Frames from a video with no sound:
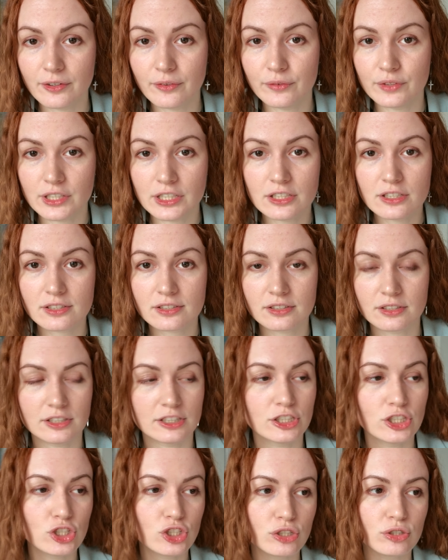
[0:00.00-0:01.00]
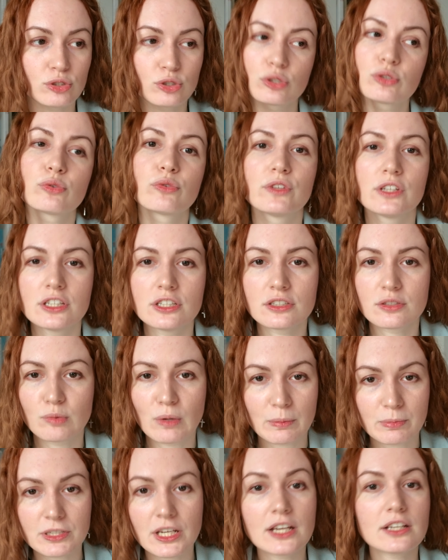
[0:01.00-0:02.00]
these editions to this
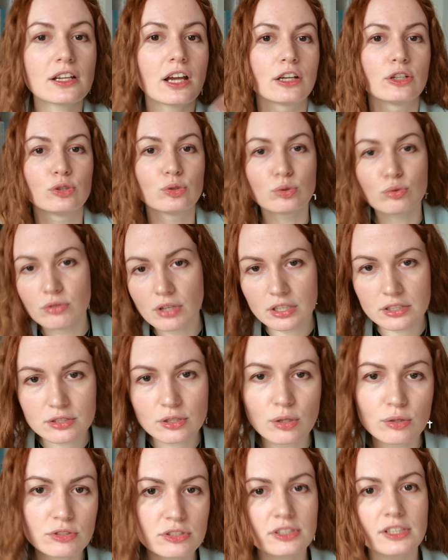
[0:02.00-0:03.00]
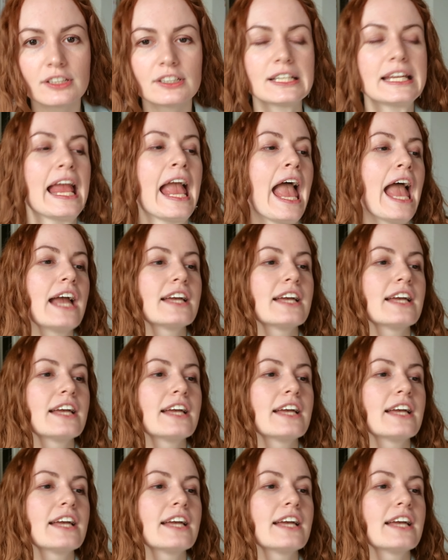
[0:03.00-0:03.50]
website. I do that constantly.